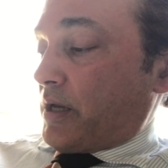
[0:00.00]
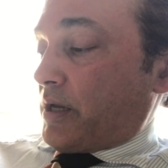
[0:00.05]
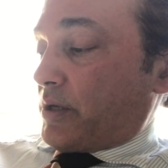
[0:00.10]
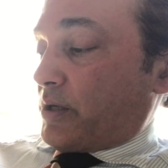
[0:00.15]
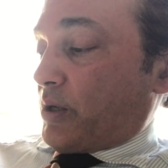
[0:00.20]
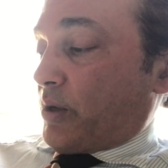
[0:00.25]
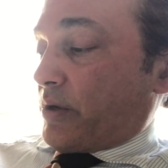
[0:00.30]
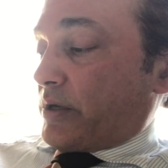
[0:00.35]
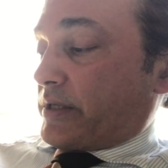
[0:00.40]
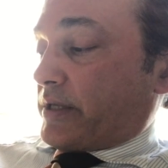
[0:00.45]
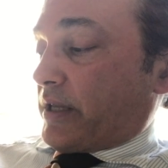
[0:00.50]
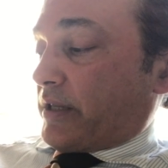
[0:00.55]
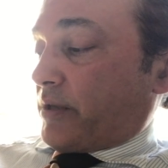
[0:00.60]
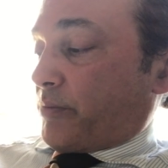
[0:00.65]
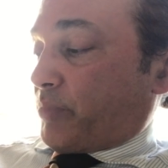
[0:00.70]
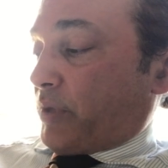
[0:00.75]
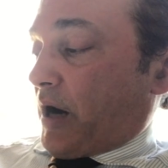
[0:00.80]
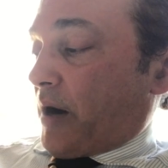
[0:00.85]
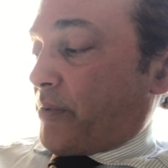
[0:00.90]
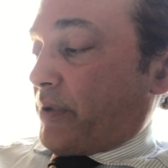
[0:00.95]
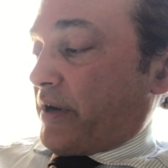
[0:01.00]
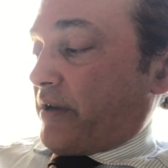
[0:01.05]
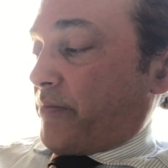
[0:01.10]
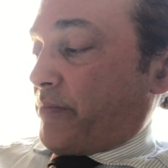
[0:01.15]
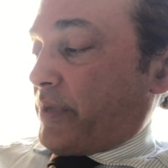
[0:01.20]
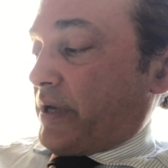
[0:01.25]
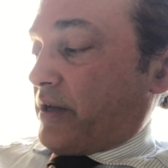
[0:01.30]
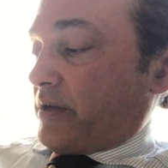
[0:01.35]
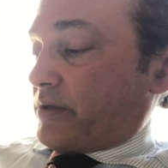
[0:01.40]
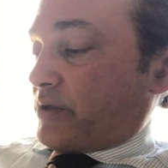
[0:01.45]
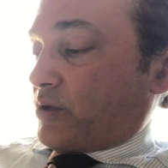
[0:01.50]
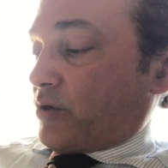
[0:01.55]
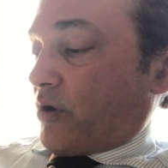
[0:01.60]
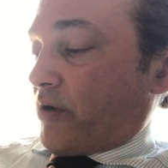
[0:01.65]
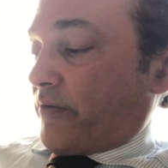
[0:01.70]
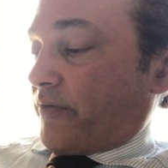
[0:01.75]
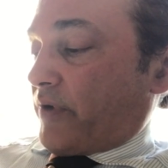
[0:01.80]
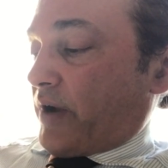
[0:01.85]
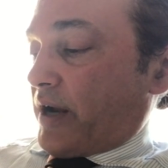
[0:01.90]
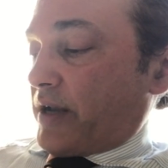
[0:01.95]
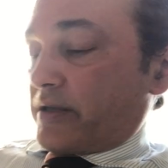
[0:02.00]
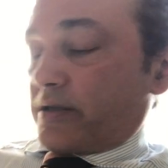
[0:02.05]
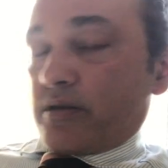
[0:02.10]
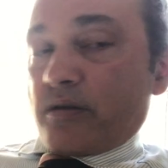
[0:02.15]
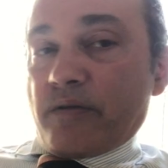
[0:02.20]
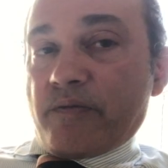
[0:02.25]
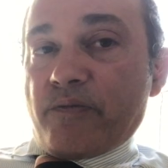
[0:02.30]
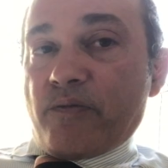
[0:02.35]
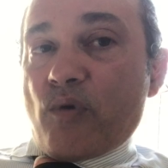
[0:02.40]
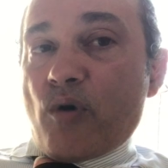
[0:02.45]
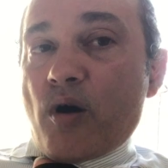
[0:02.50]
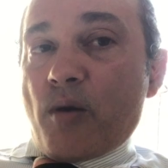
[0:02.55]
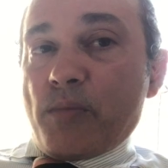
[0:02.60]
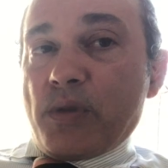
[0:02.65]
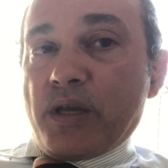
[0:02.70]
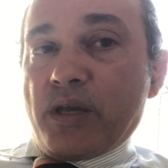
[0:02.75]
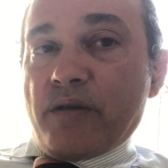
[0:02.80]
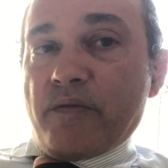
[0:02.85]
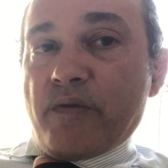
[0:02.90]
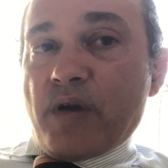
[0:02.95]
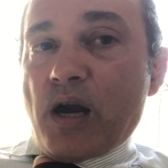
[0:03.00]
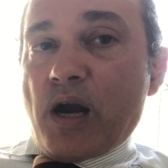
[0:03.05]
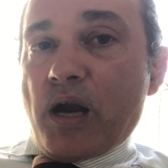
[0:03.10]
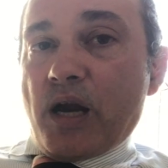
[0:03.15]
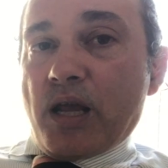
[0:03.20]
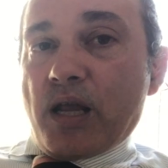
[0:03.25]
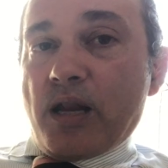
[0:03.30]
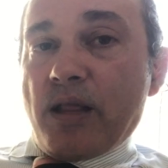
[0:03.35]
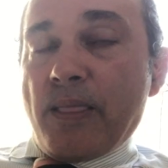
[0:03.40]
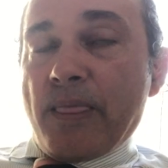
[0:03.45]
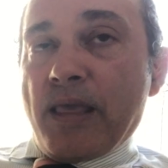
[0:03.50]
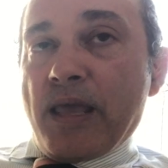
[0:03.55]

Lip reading: Notice that the property of being Zollfrei is conformally invariant.